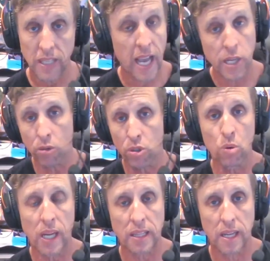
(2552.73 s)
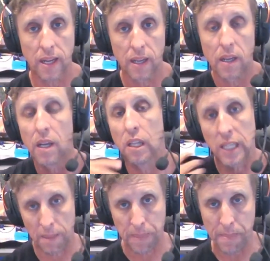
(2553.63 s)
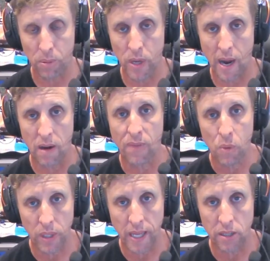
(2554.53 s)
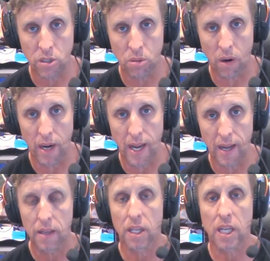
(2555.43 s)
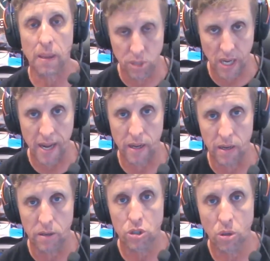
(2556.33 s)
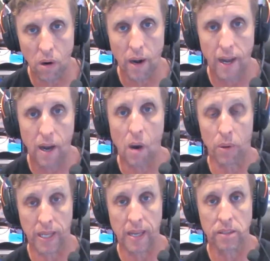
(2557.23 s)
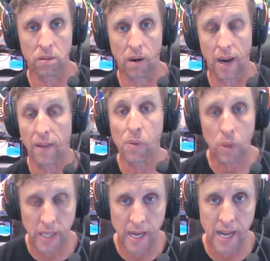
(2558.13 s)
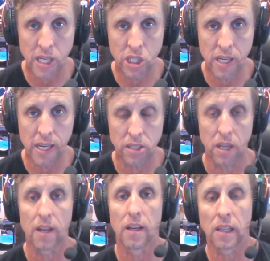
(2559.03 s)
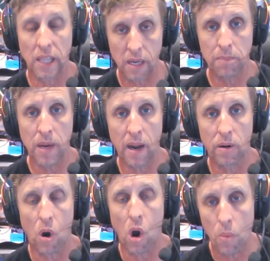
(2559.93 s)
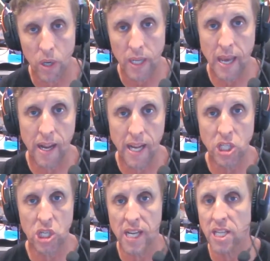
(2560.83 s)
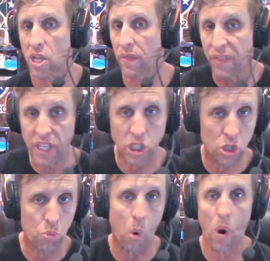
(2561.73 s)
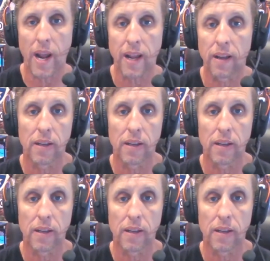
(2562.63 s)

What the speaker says: and you'll still get there. Let people know if you want to go to Turia, keep saying Turia. I want to go to Turia. If you want to go to engineers, let them know I want to go to engineers, and this is why.